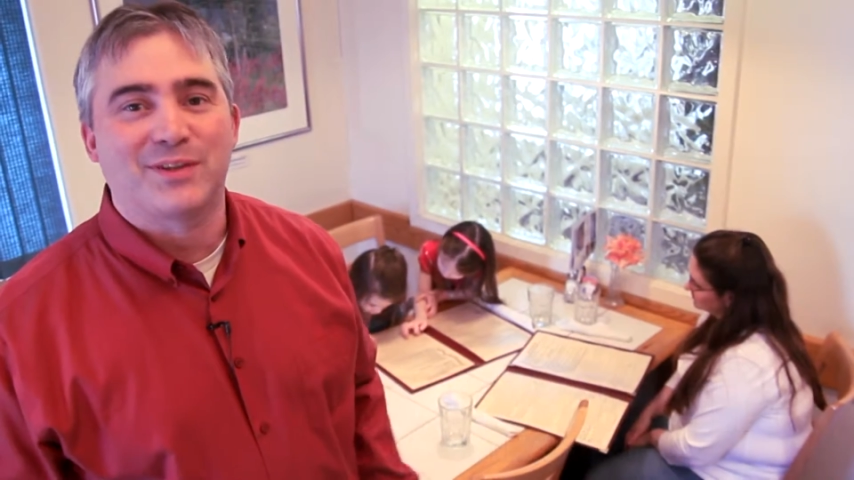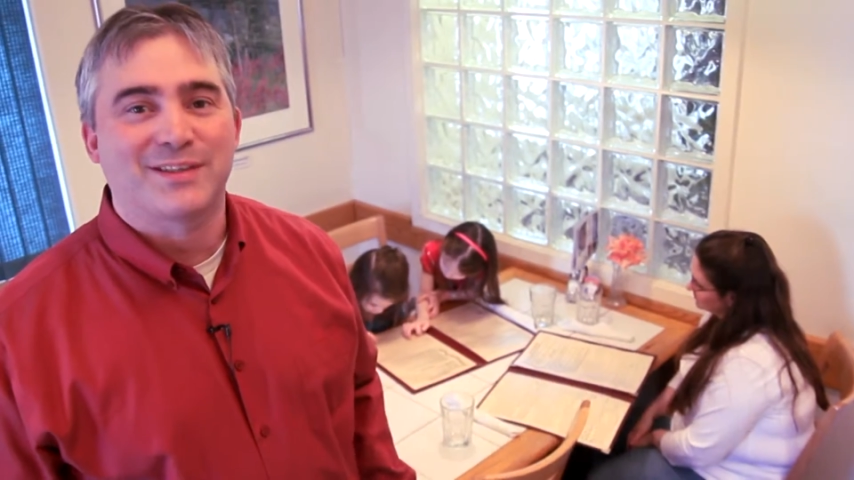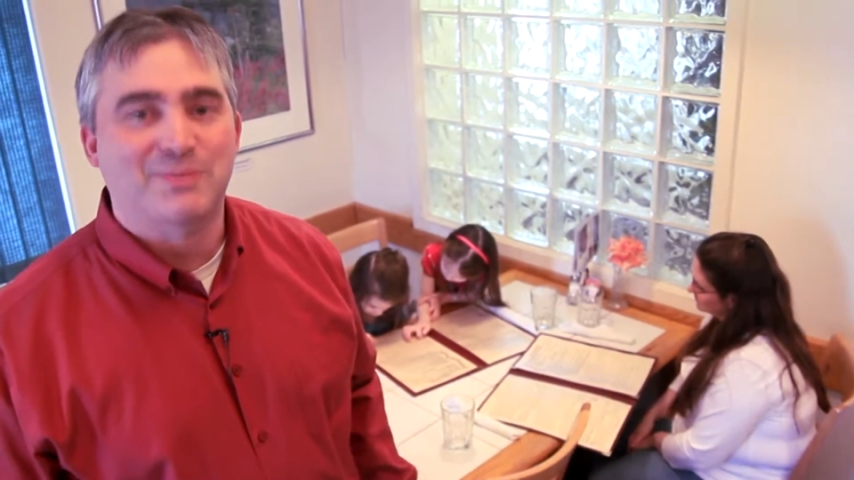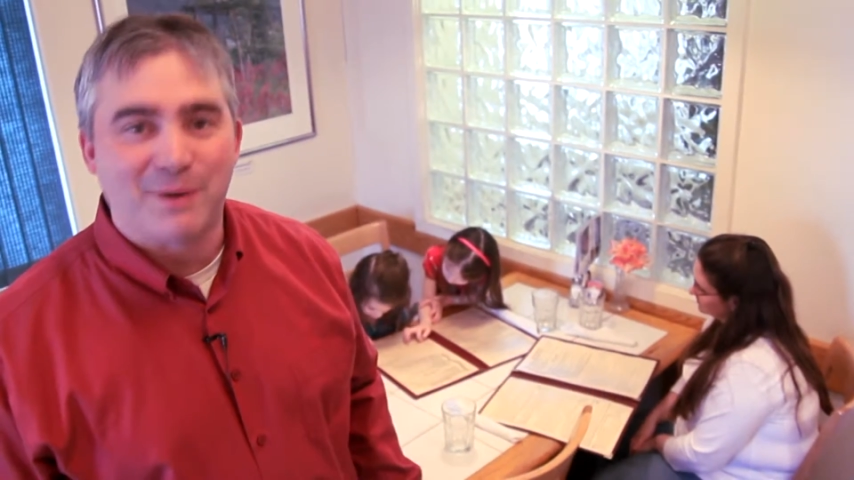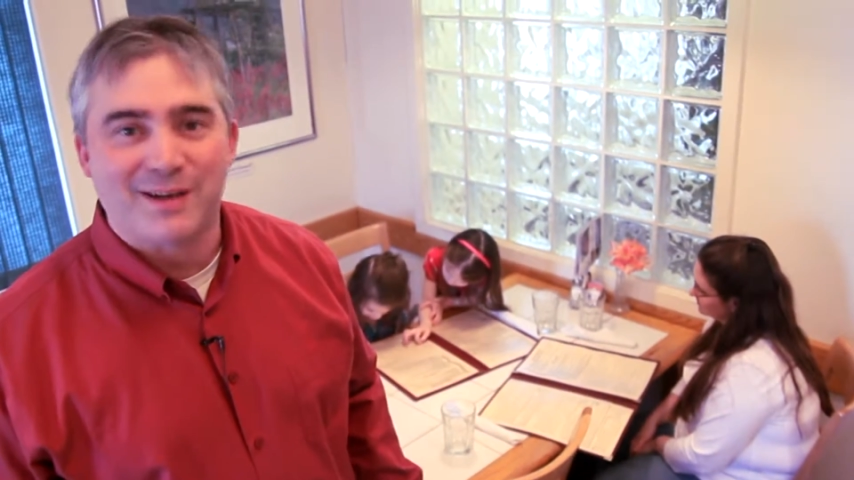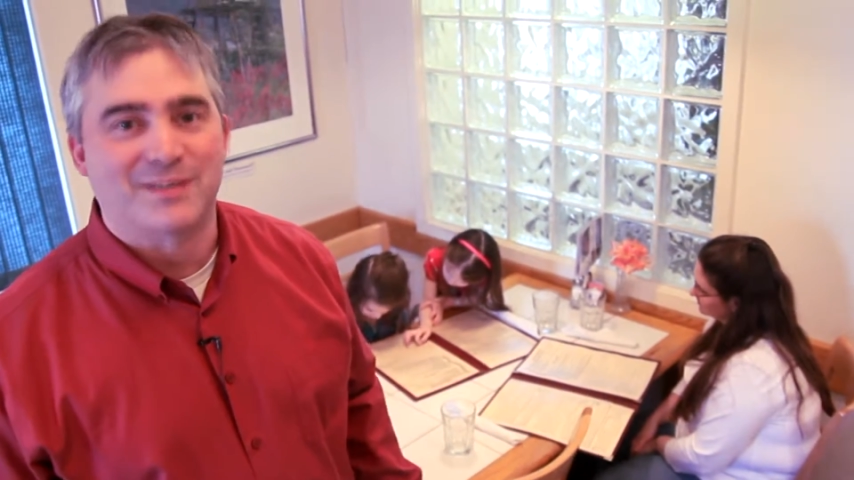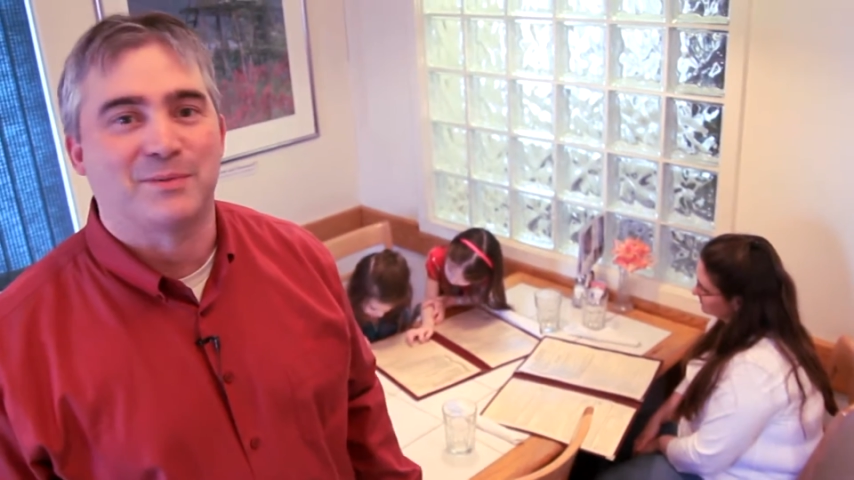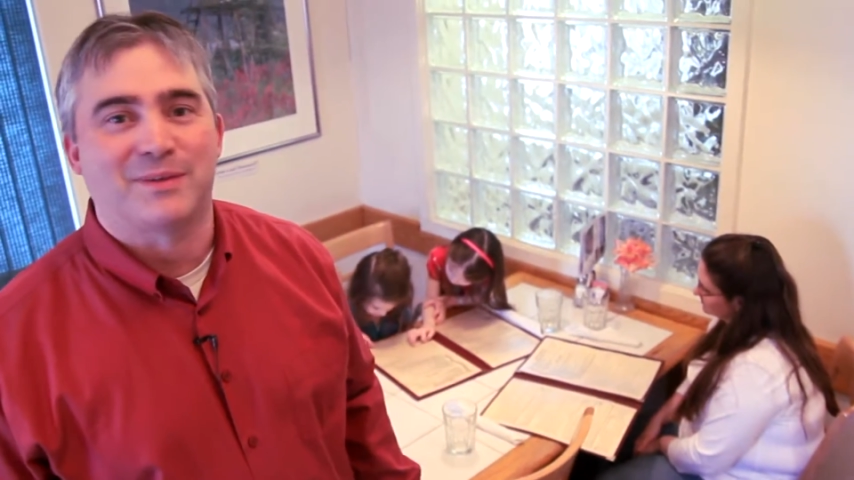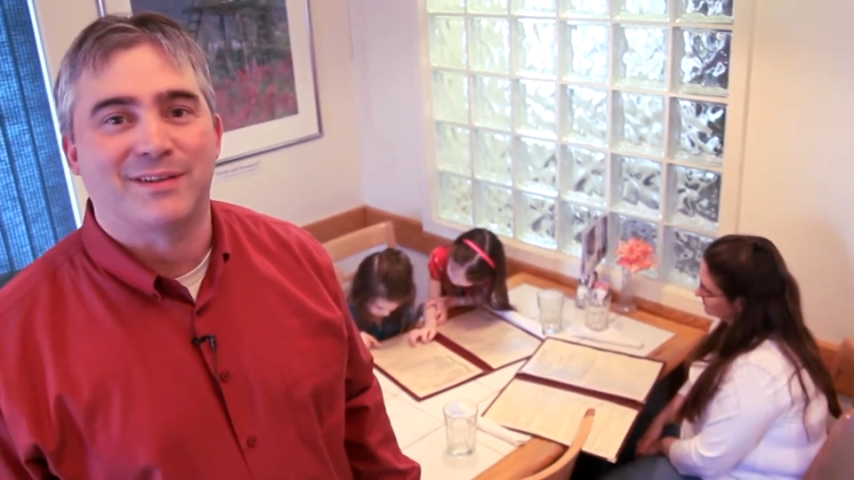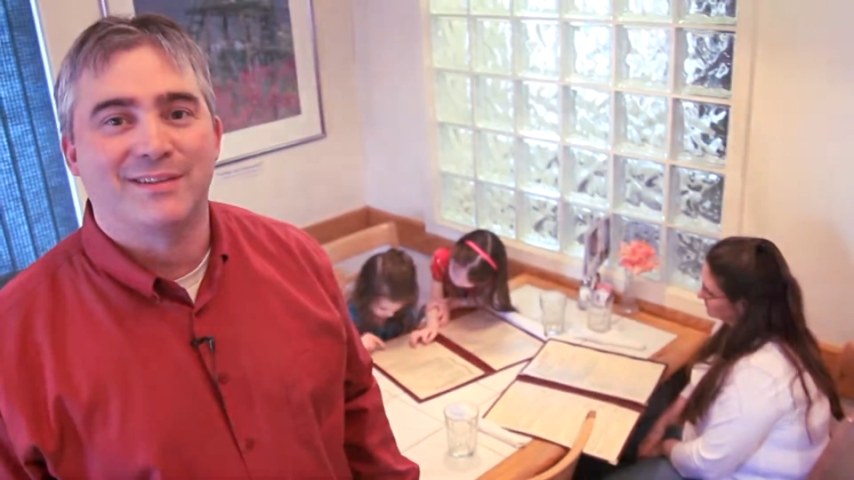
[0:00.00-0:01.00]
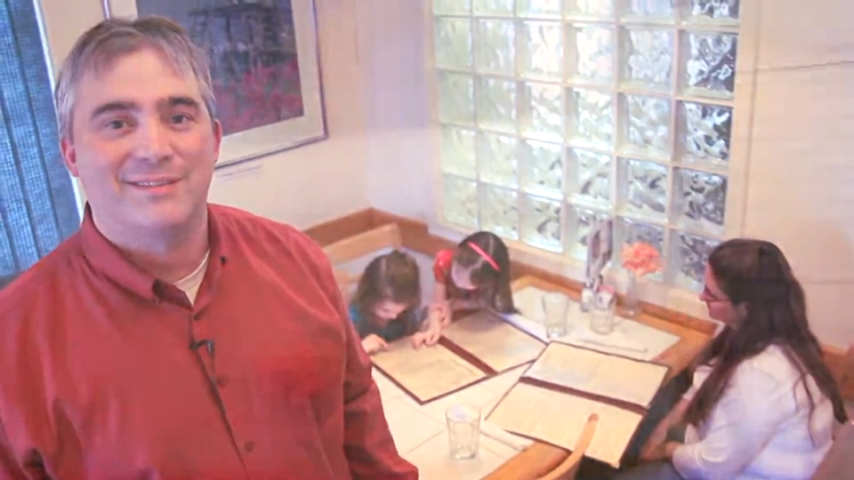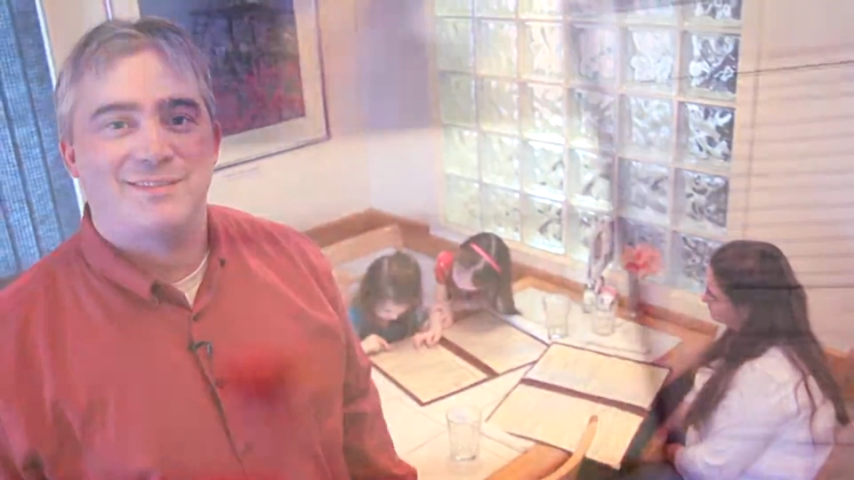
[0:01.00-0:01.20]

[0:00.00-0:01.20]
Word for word: as possible.